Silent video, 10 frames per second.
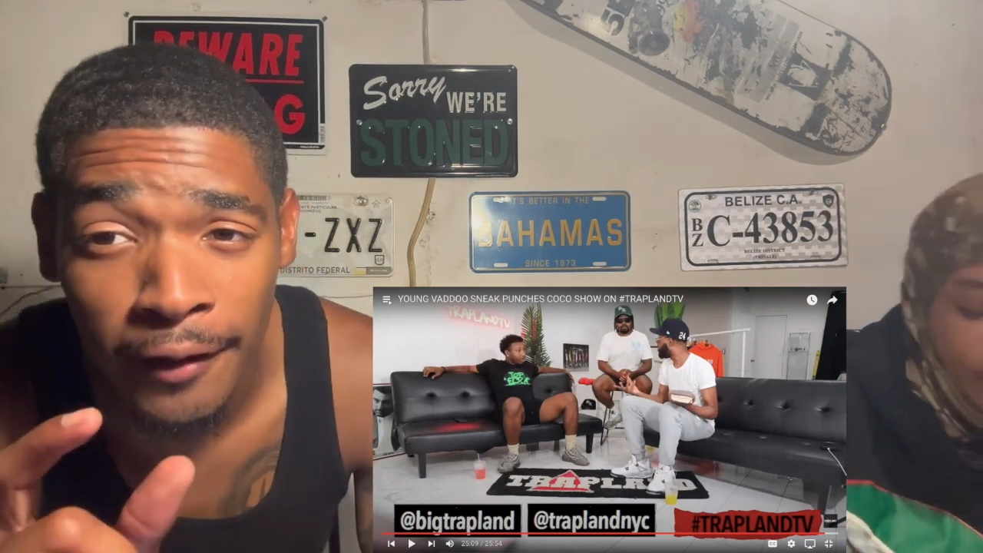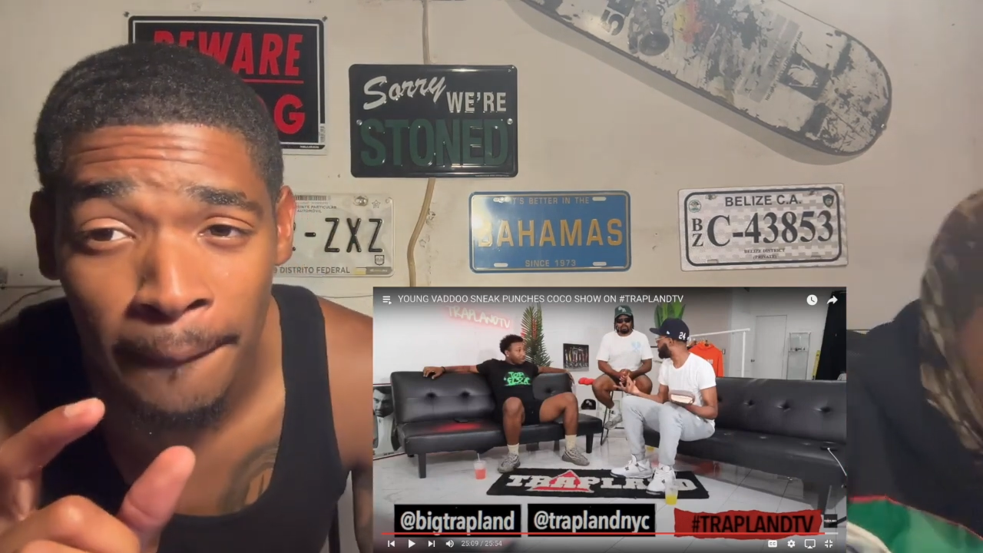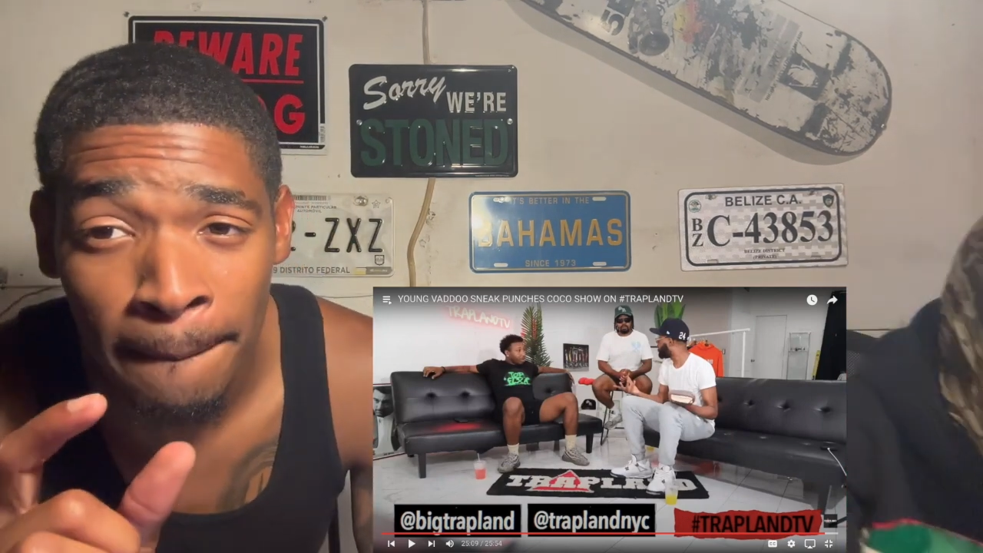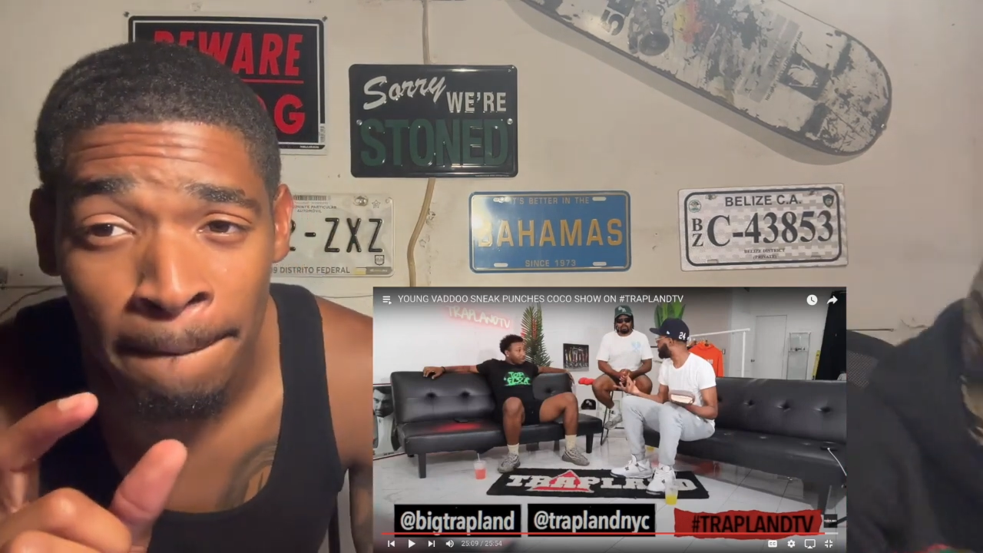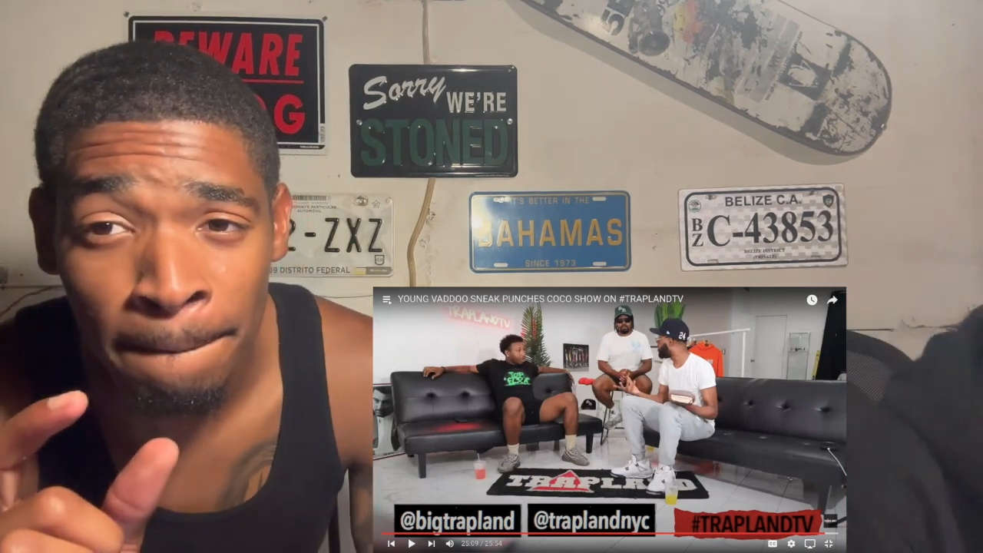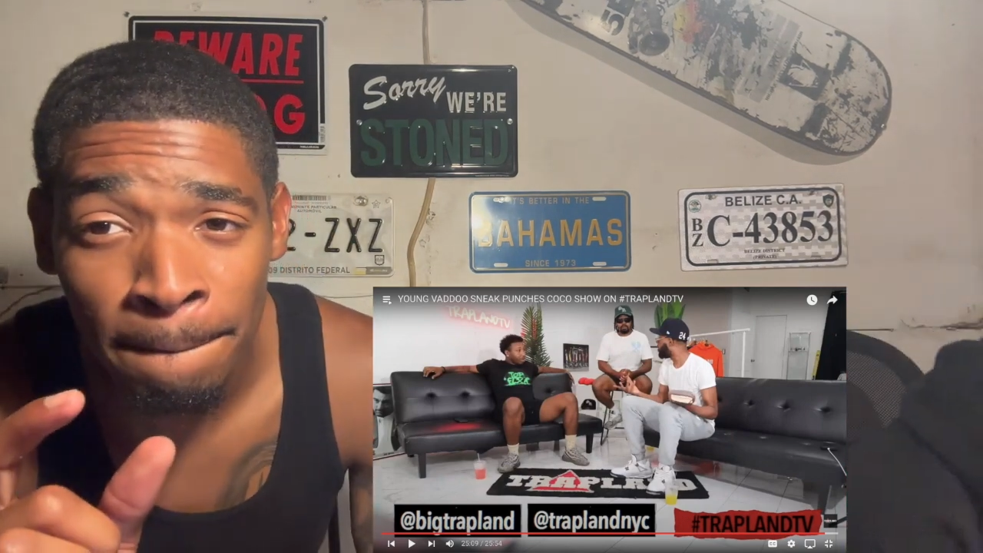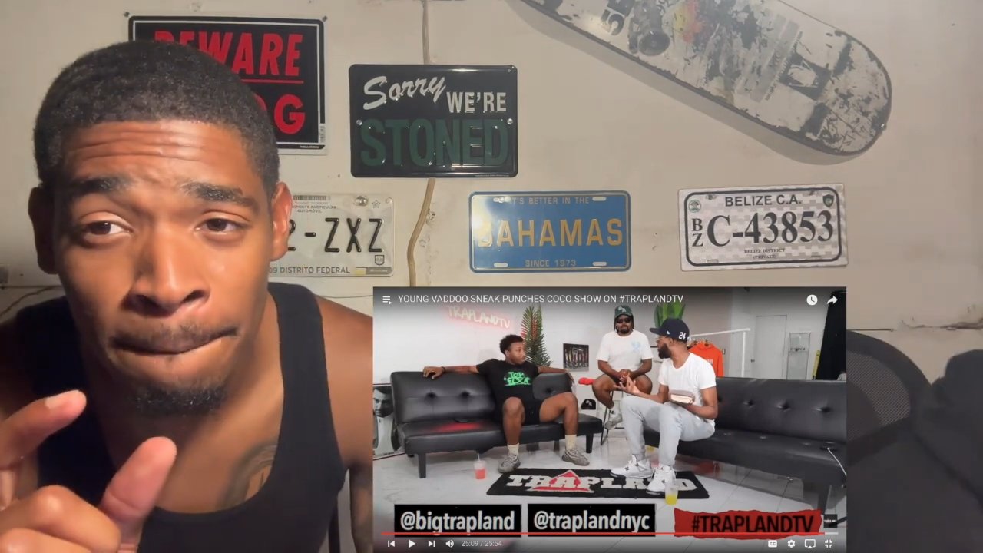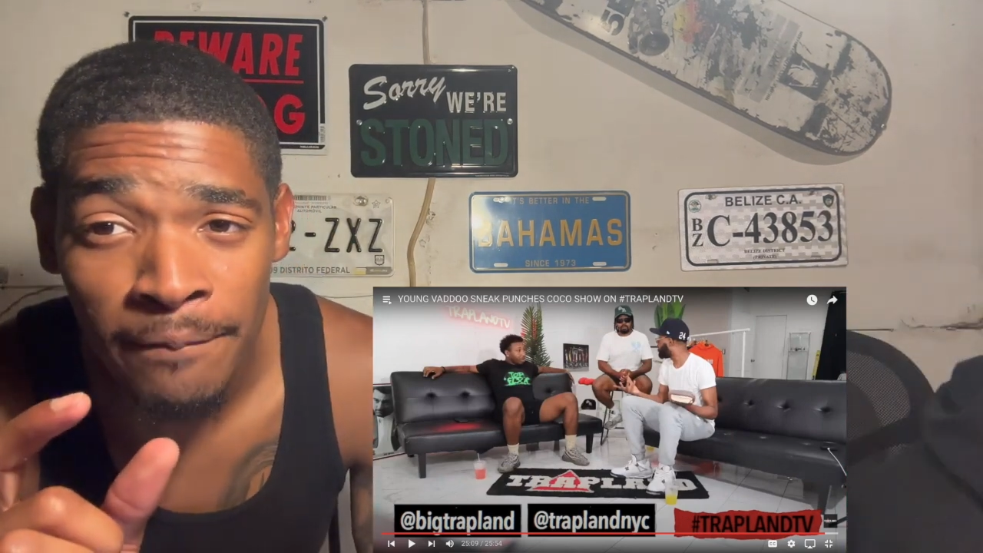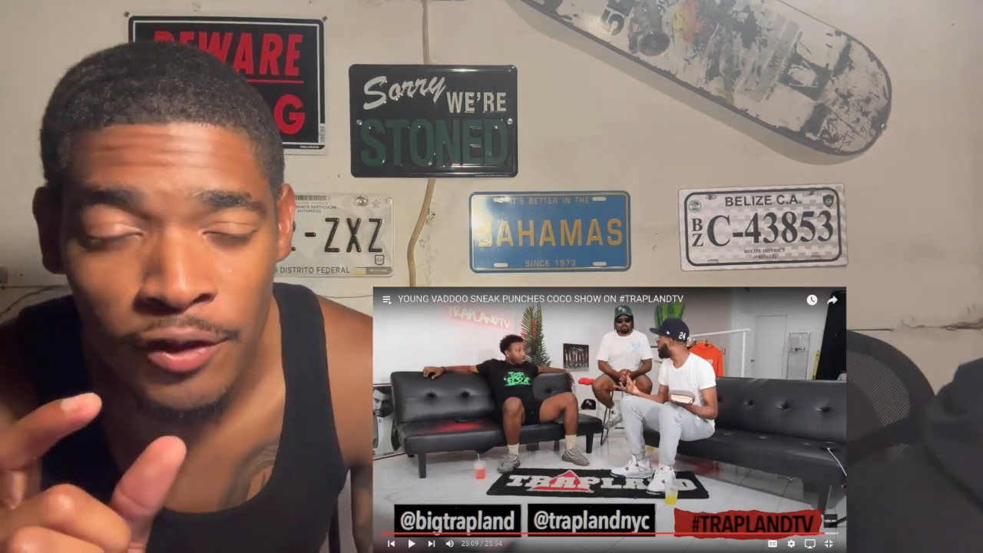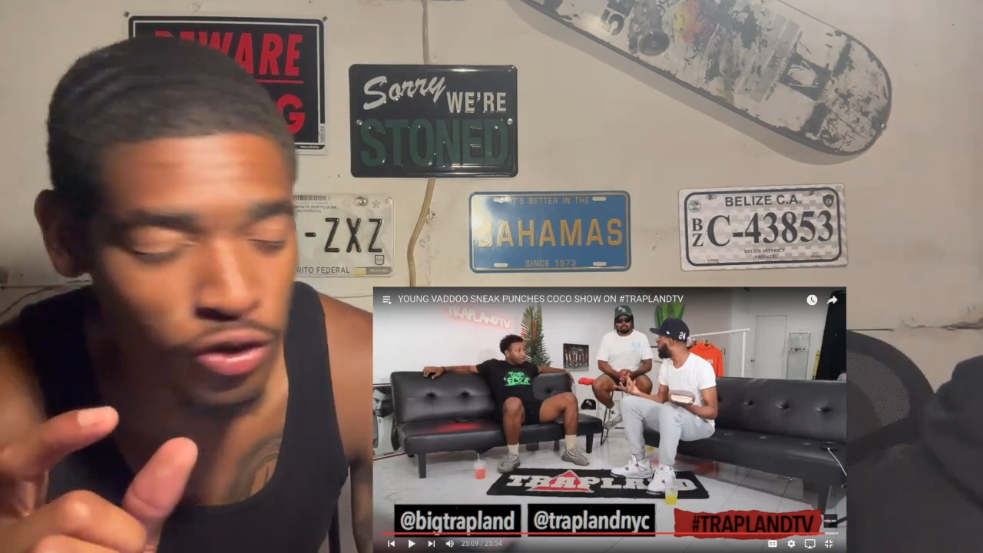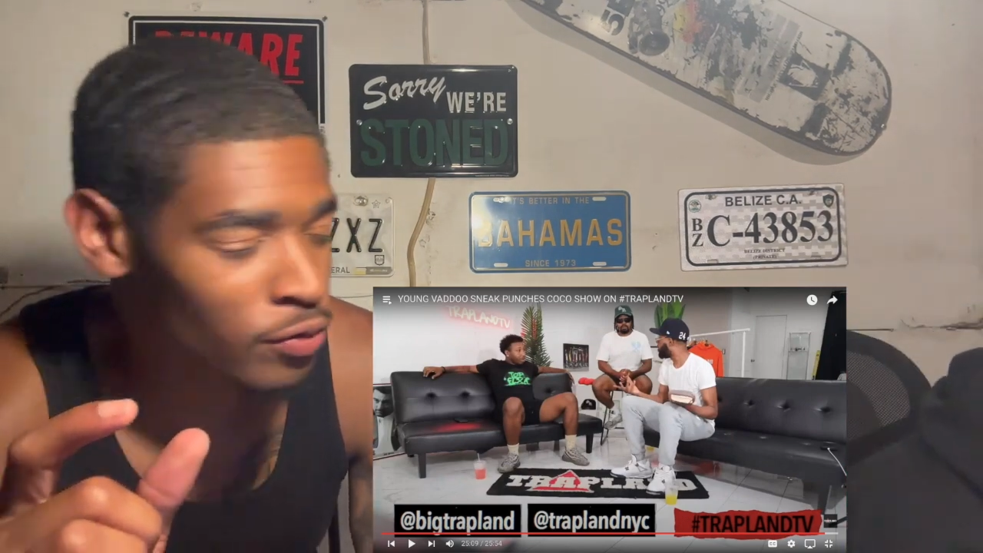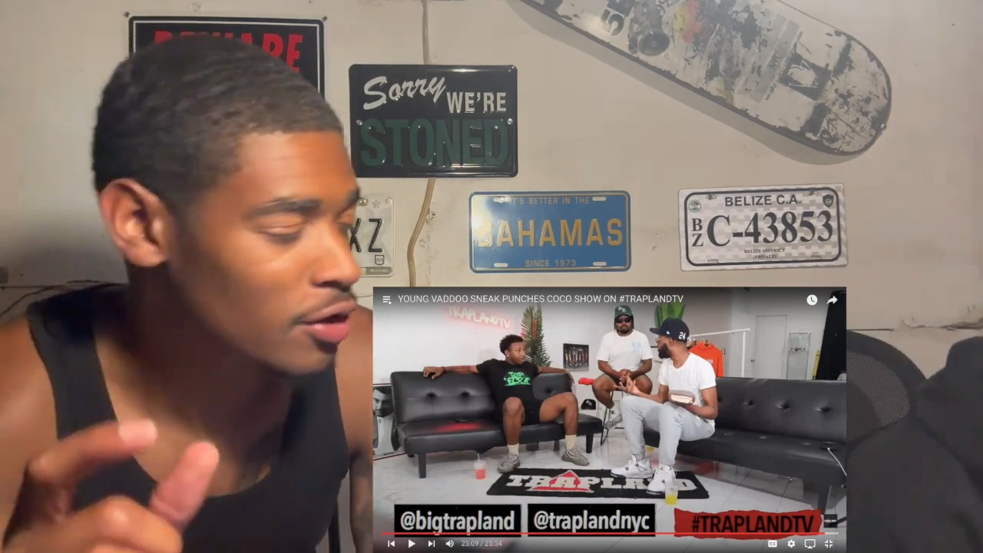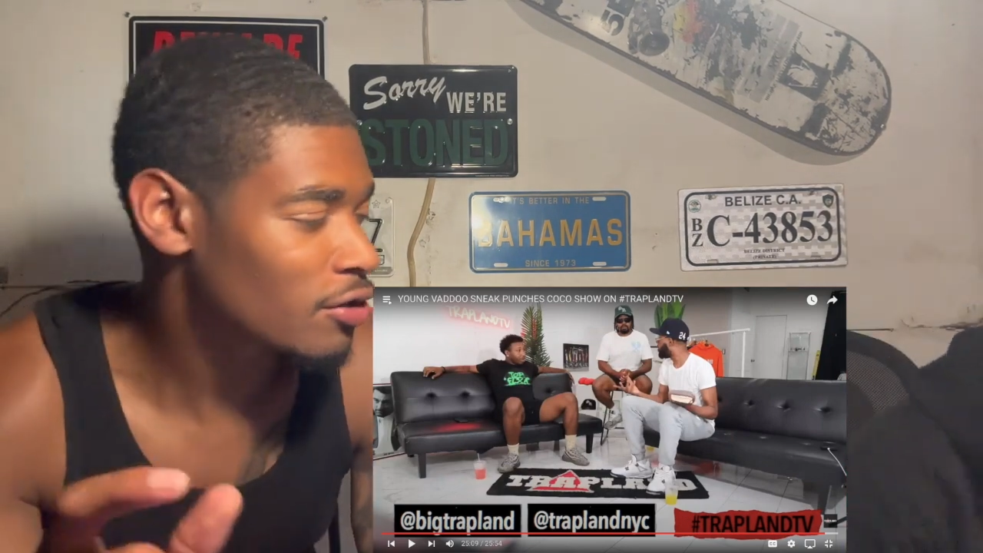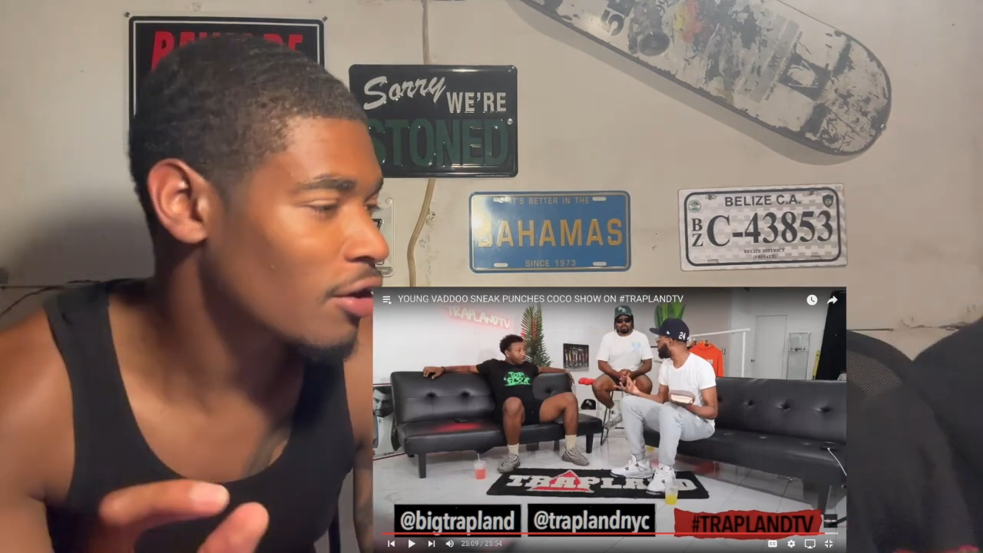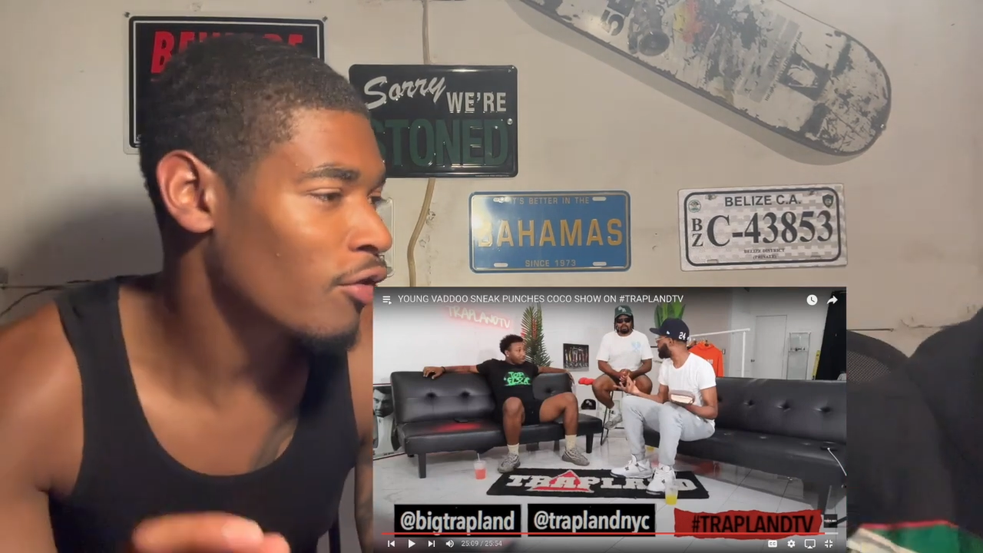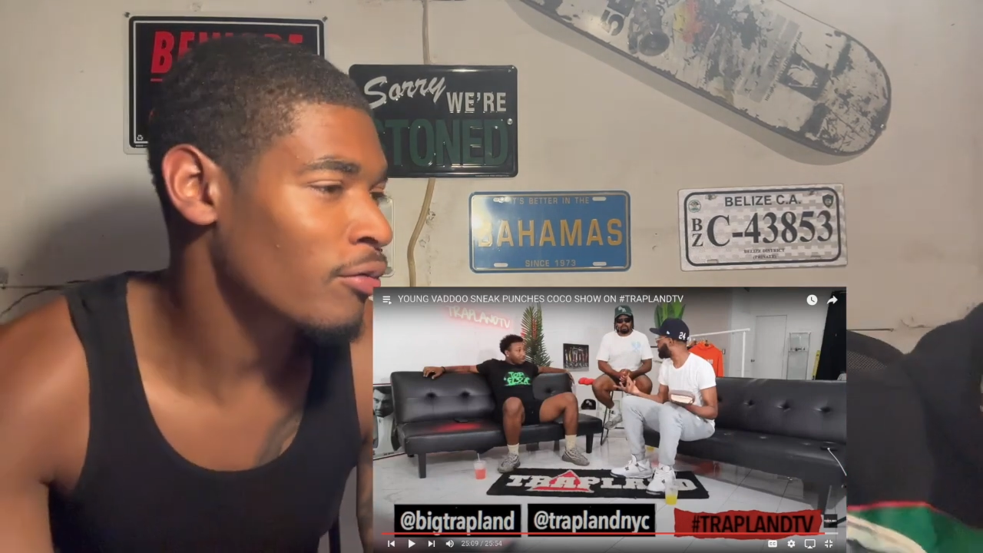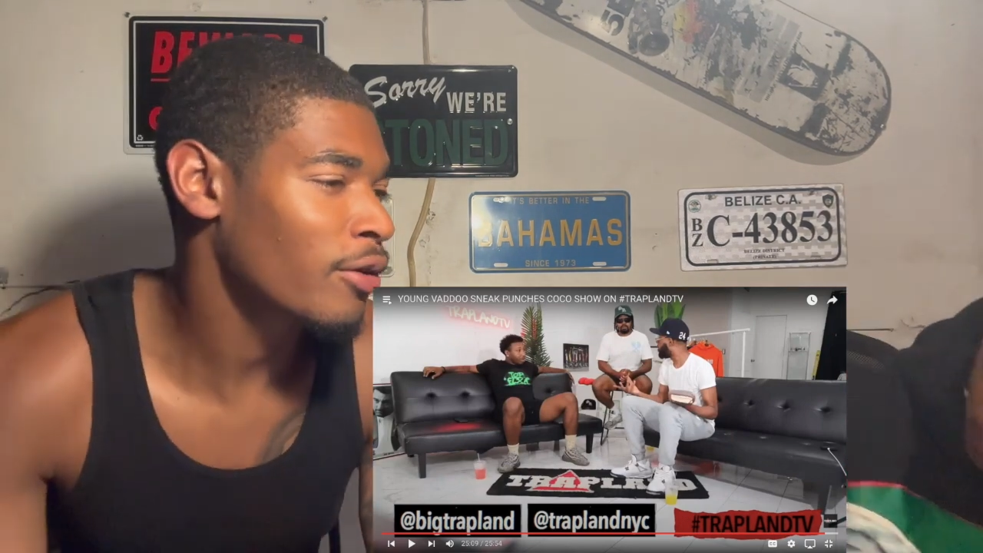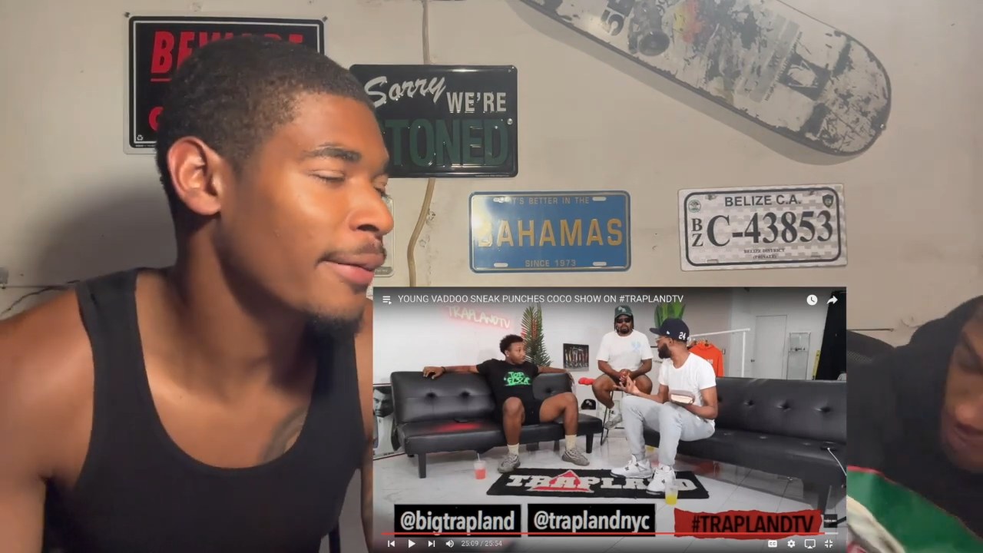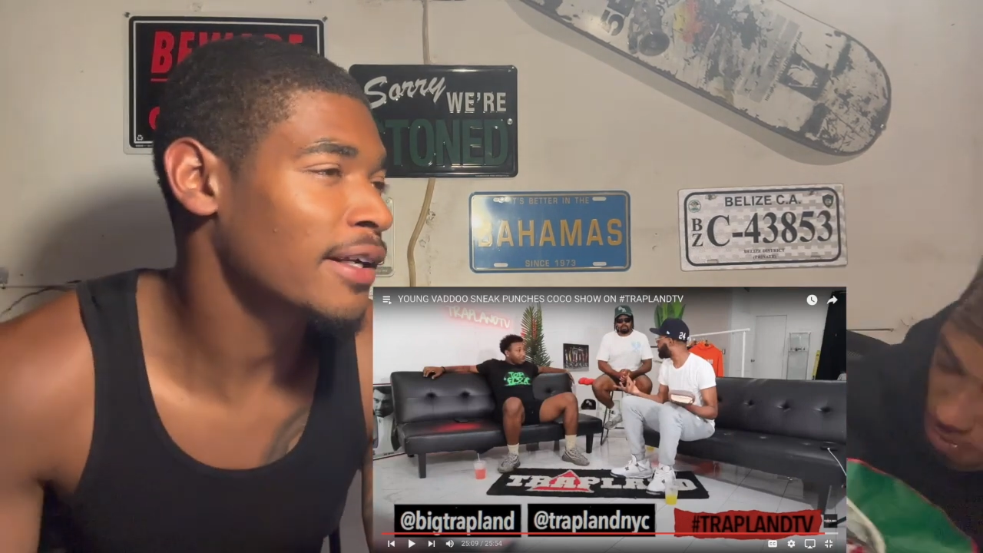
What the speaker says: You just went a little overboard.